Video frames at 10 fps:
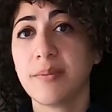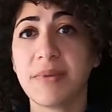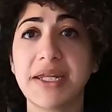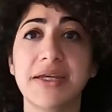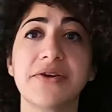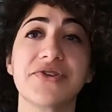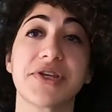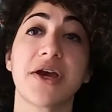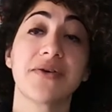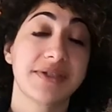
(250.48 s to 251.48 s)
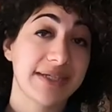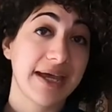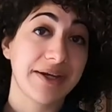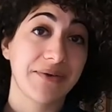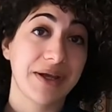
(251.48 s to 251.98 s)
Many years ago in
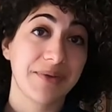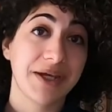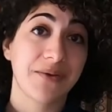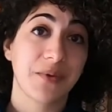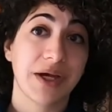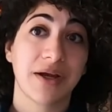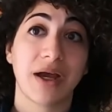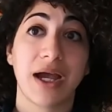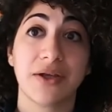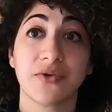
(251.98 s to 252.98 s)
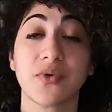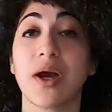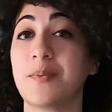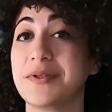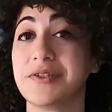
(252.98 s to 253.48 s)
Saudi Arabia, where I grew
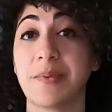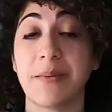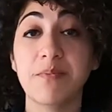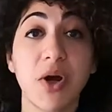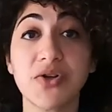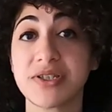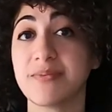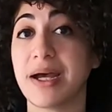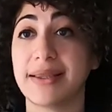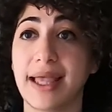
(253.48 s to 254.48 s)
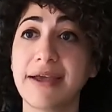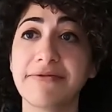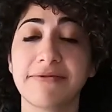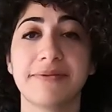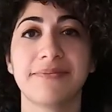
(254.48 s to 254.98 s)
up and spent most of my
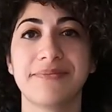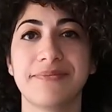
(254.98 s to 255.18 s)
life,